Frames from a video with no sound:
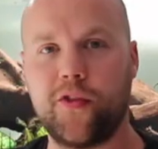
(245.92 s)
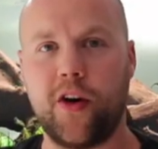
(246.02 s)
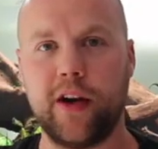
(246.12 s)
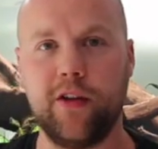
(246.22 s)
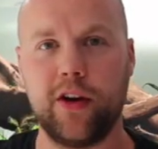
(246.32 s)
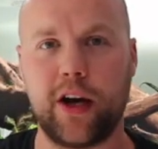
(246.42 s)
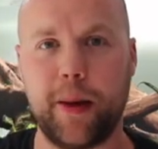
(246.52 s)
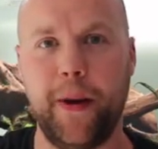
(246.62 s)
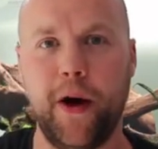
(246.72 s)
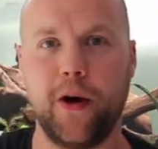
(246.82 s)
of kind of look like
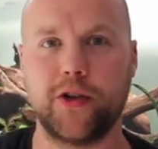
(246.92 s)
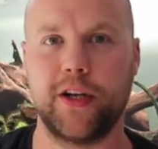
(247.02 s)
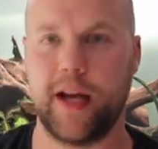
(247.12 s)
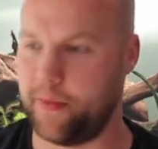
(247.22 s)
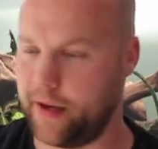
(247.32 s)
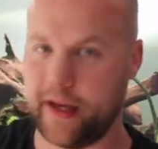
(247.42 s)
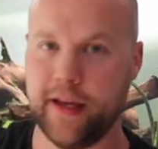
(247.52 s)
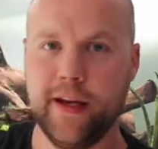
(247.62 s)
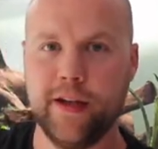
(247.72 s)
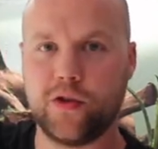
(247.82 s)
a perch, don't they, when
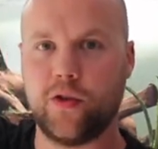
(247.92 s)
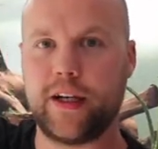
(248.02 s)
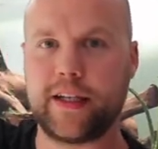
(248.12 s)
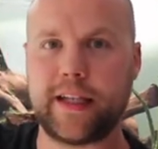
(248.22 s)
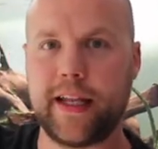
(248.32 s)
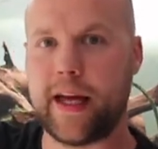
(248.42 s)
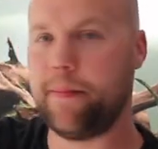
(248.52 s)
they sort of extend their